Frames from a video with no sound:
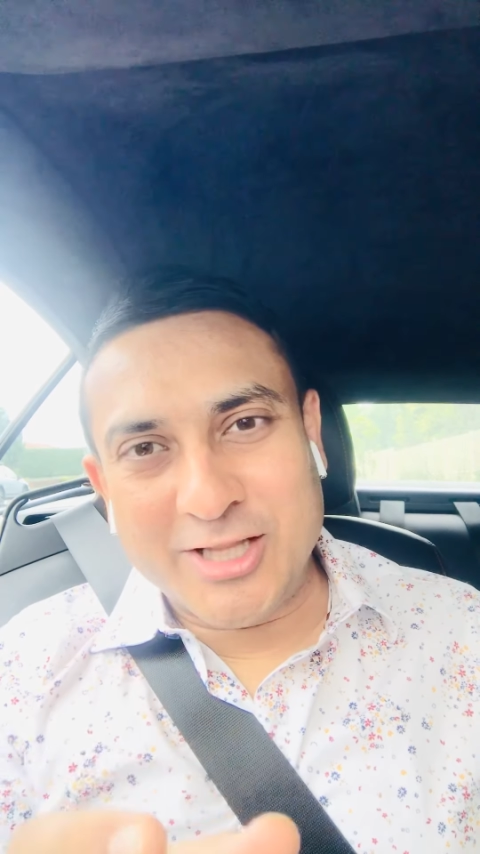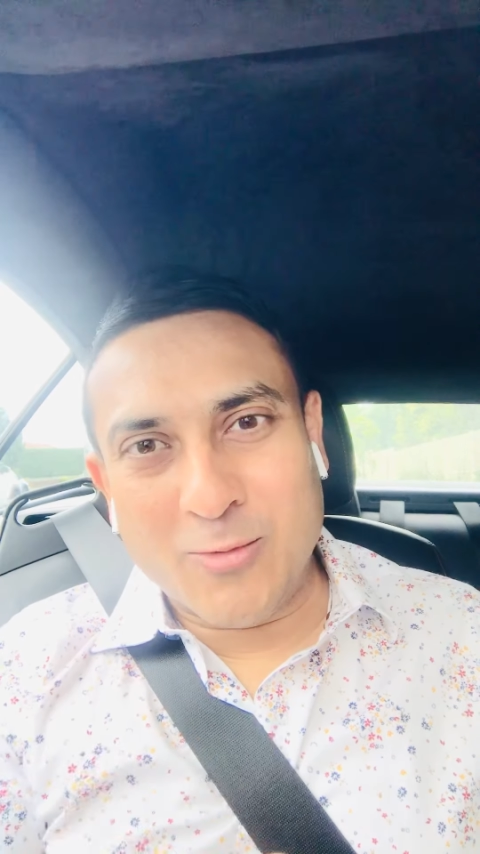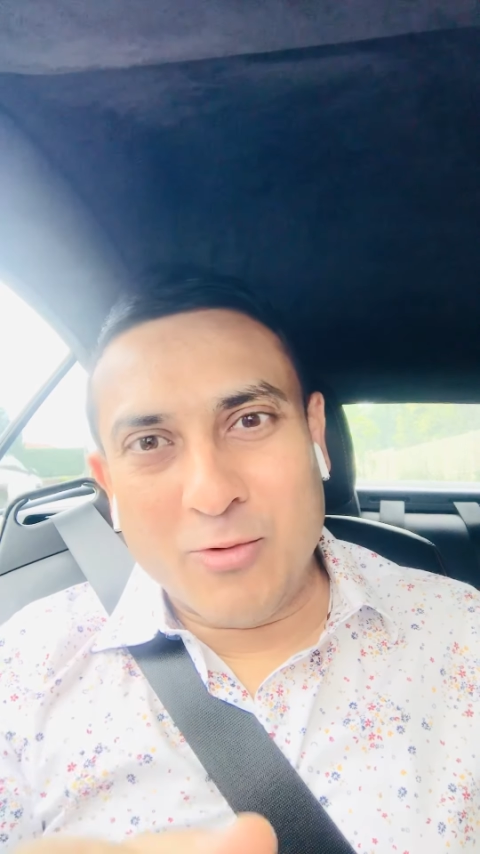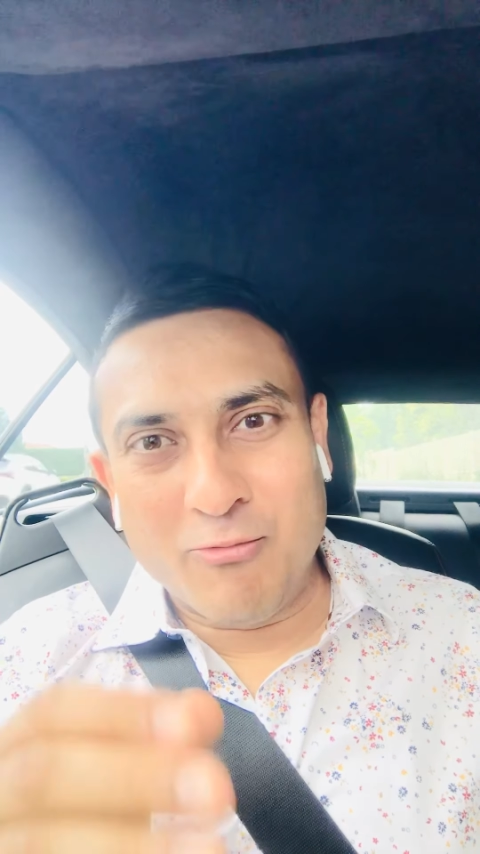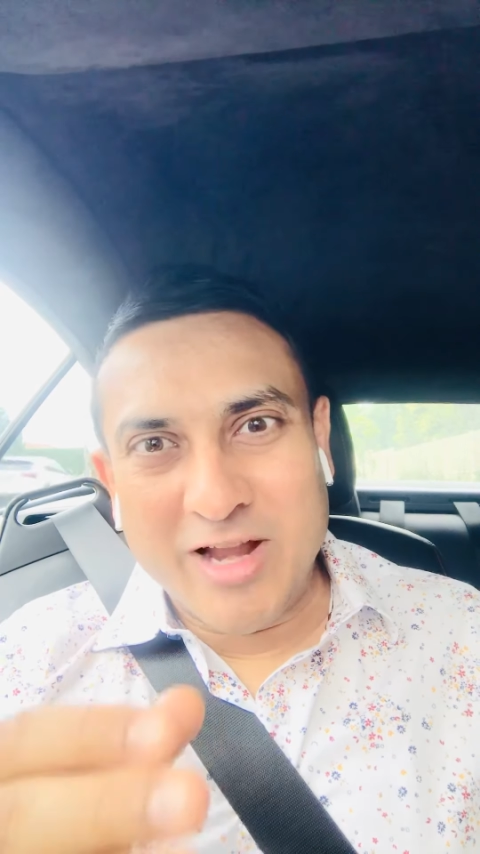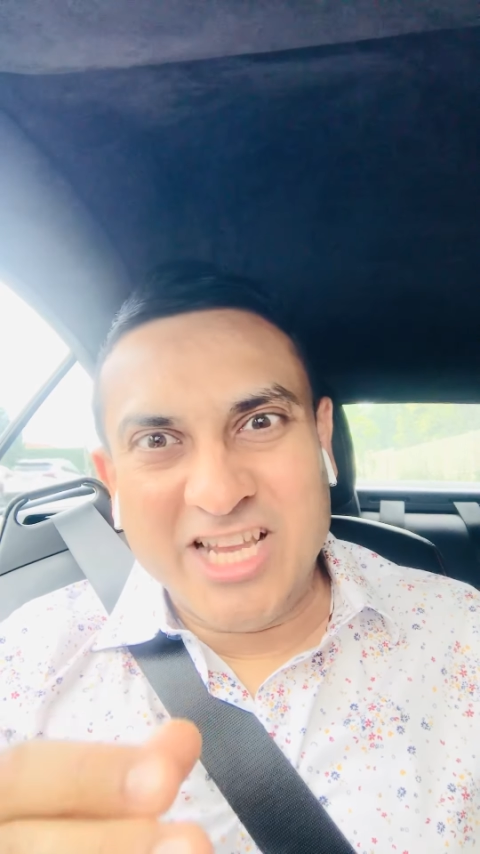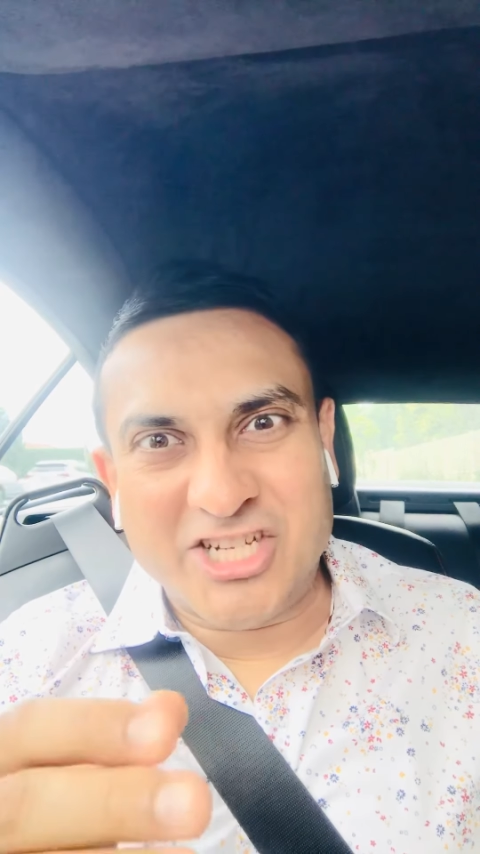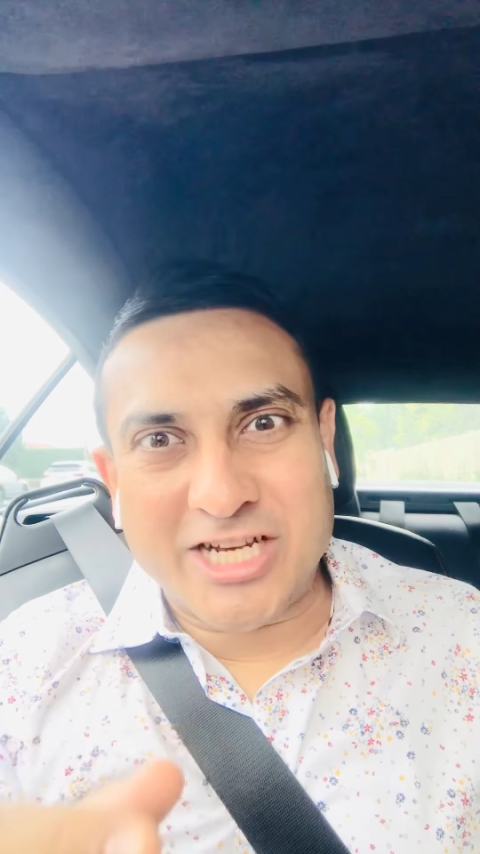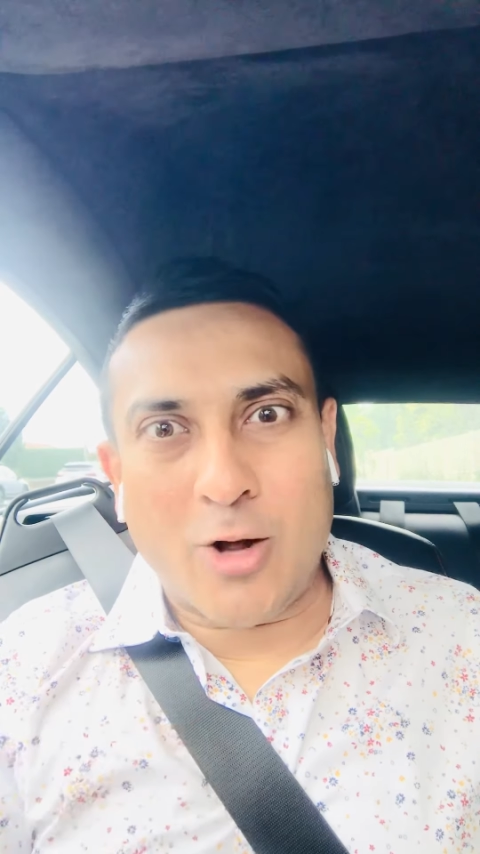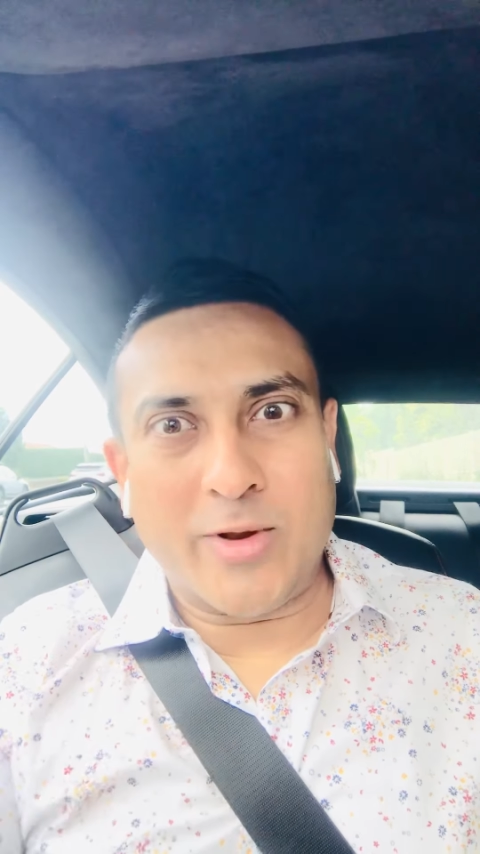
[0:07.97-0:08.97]
they would really
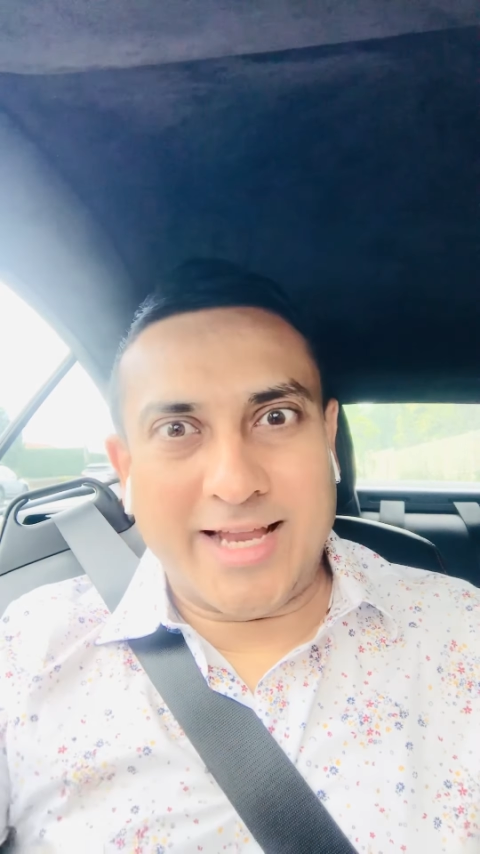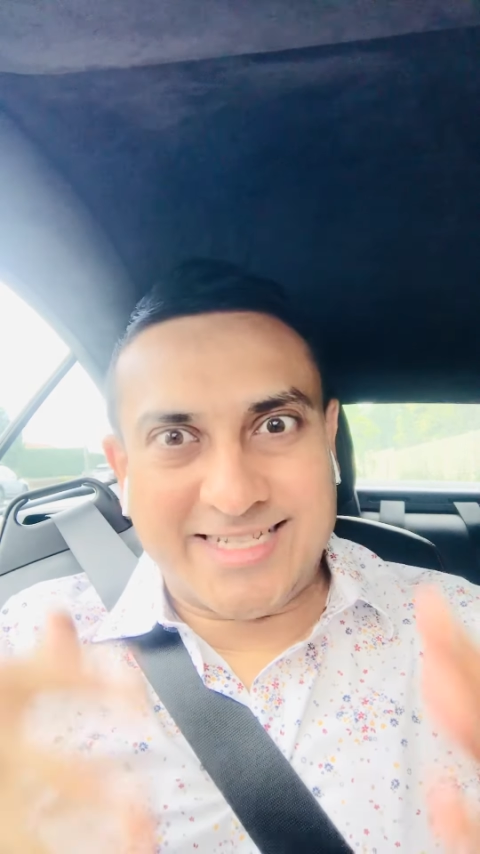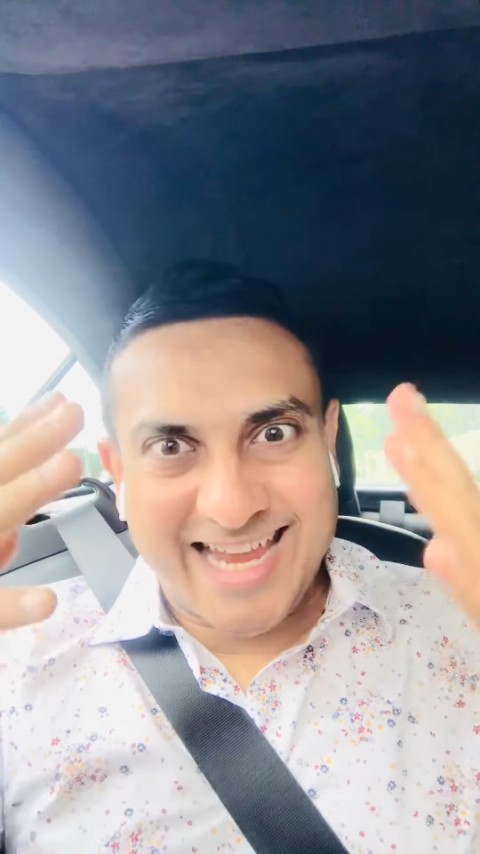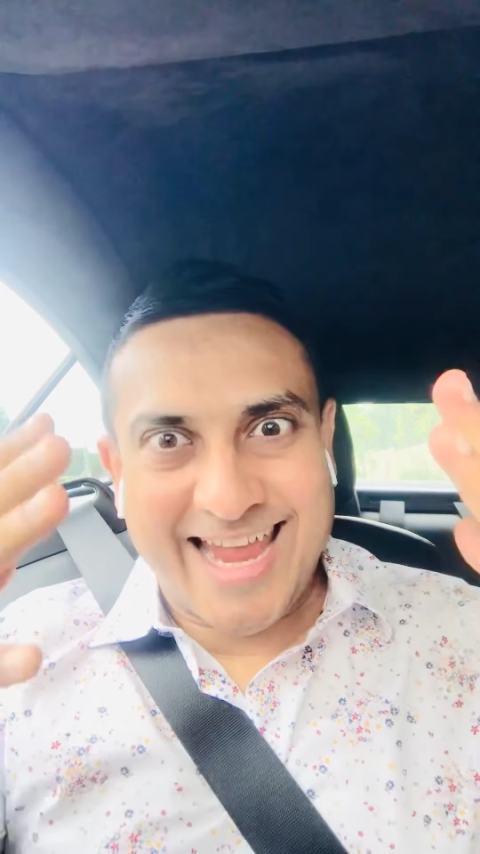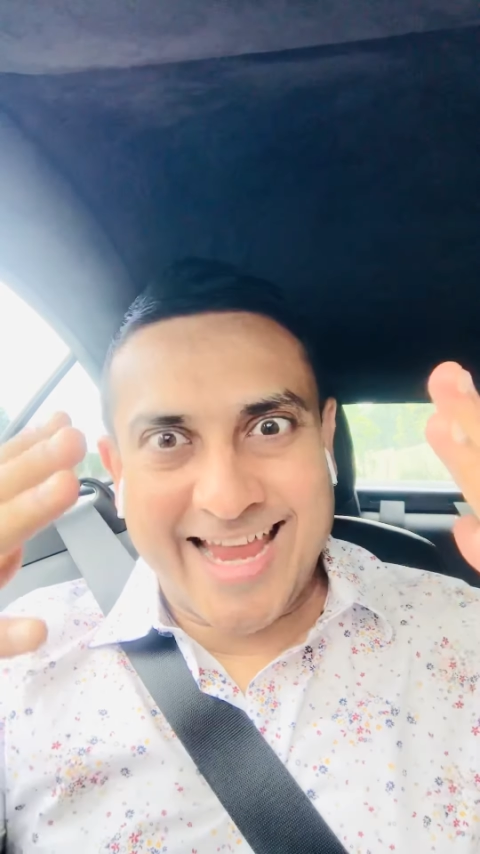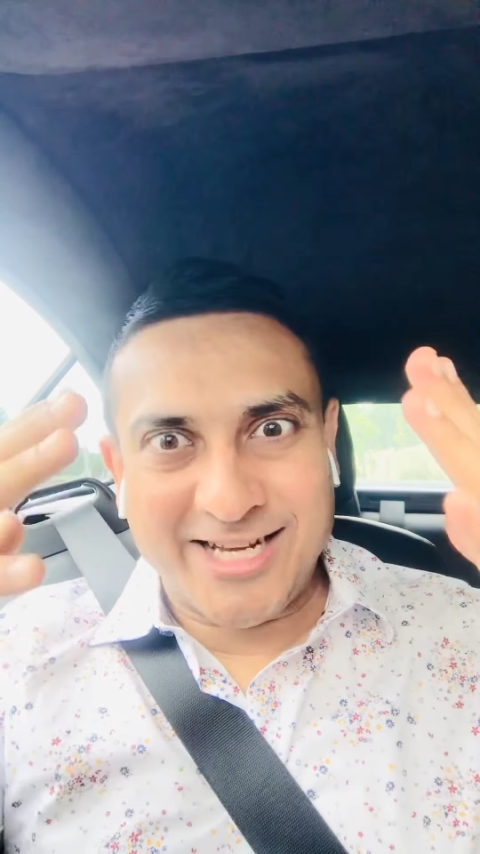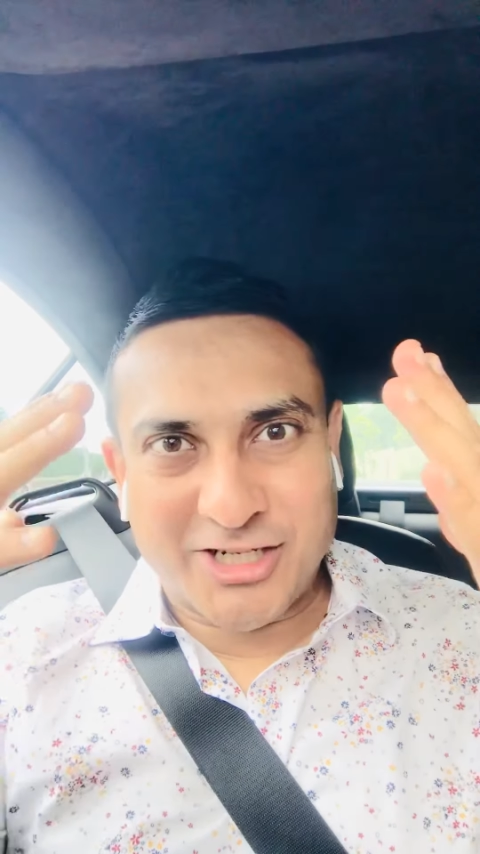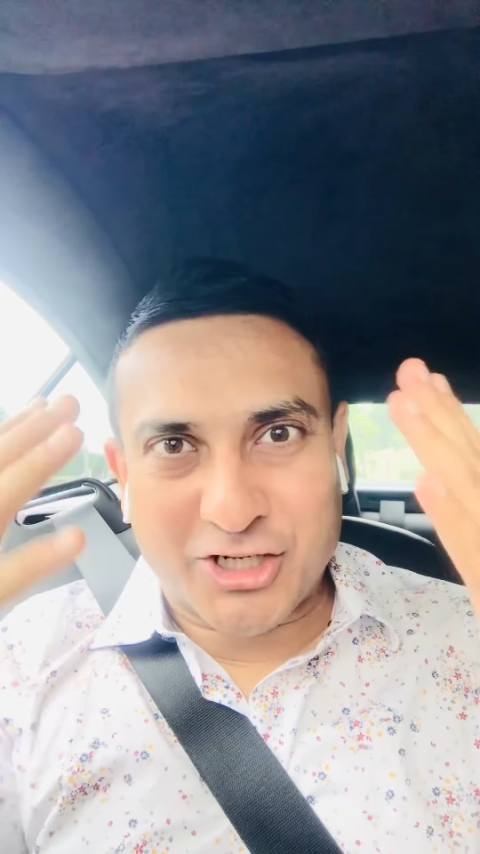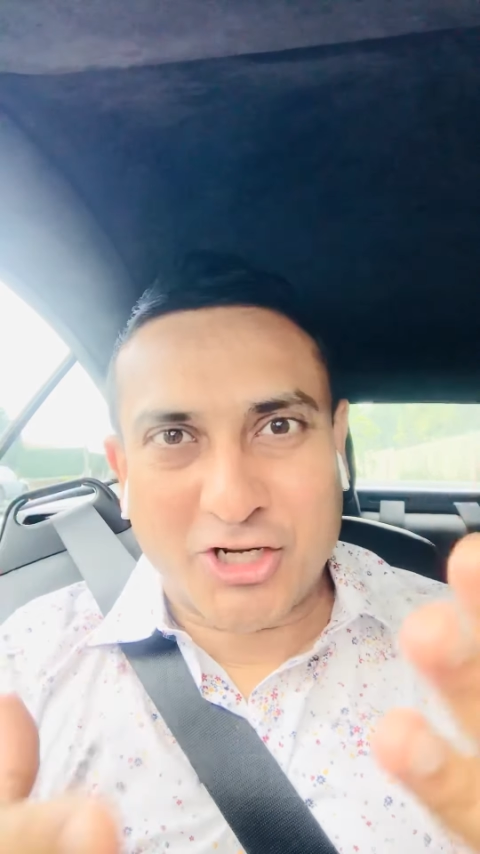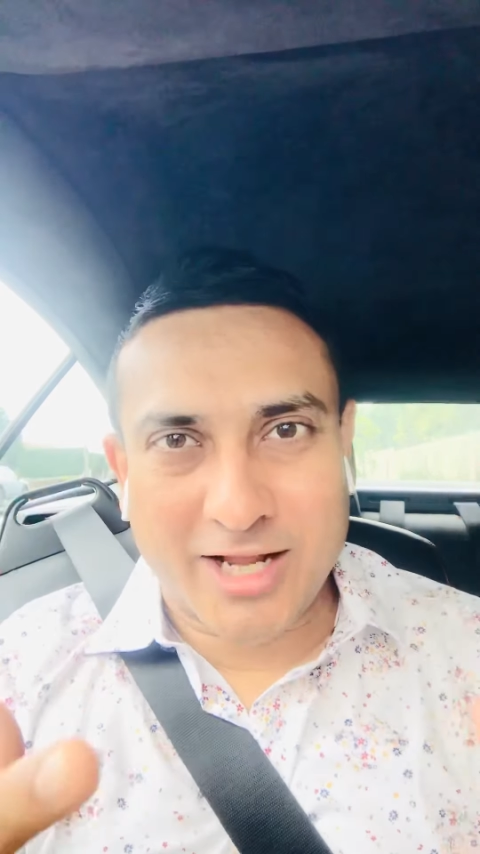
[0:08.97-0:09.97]
shout,
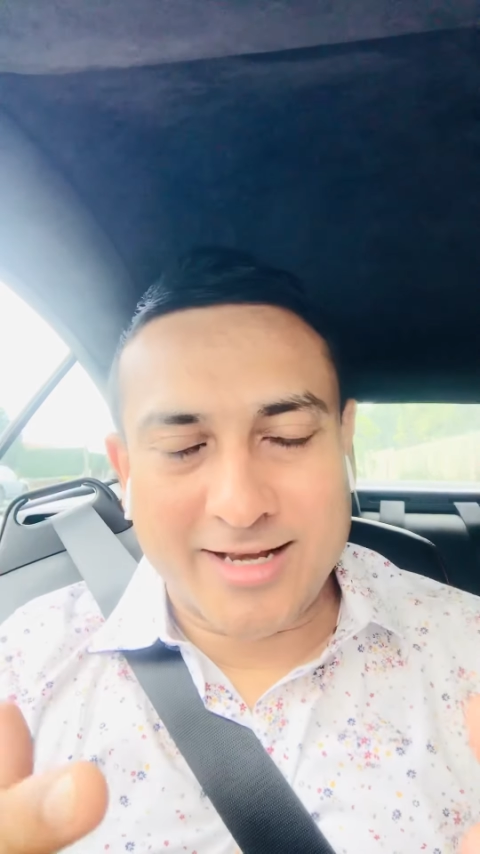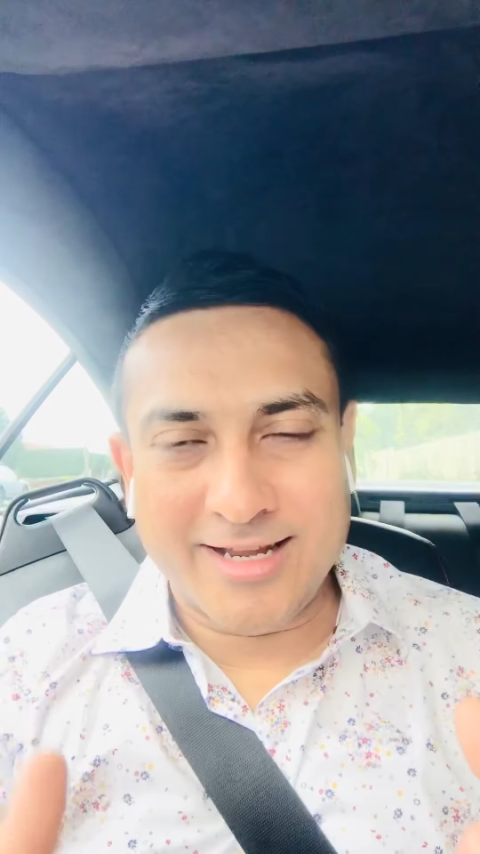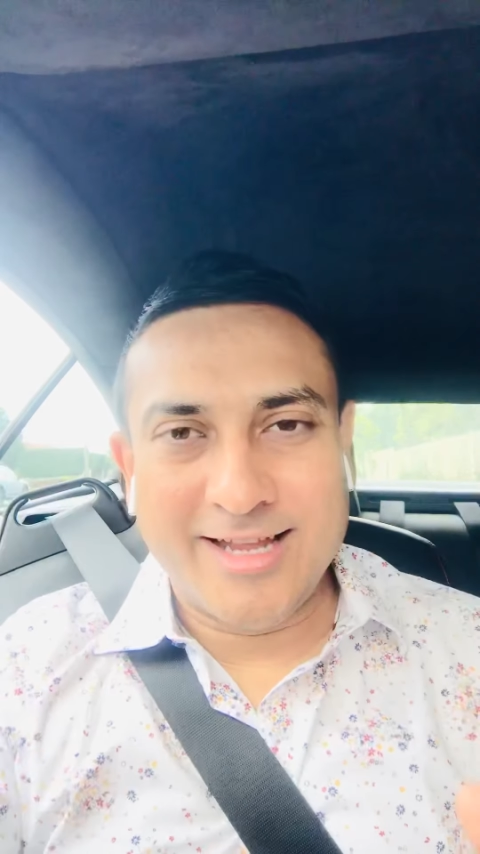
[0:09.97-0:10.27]
"Attention!"